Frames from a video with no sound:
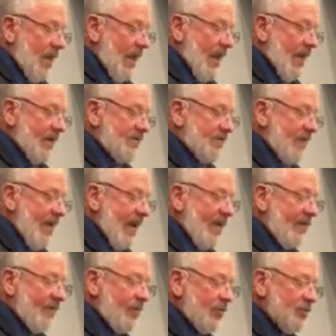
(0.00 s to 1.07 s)
And as a
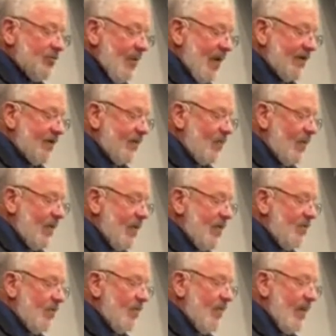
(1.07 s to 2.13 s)
matter of perspective, we
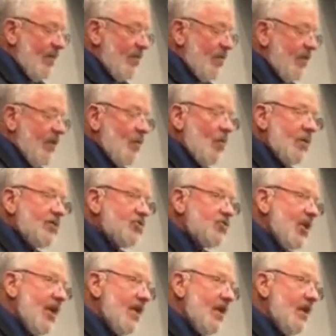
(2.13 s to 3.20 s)
need to remember that
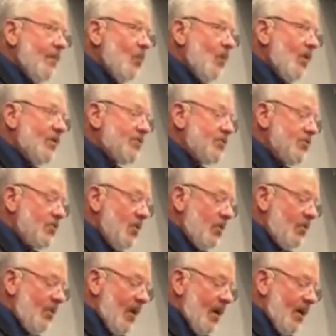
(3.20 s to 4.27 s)
when Jacob went
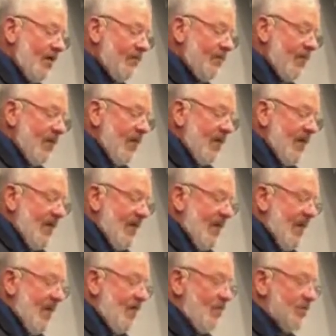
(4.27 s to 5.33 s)
to Haran,
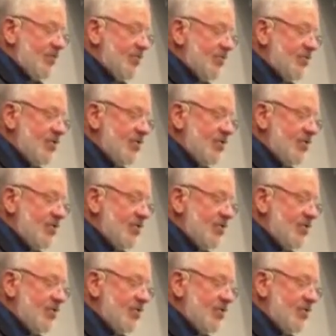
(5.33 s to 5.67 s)
he was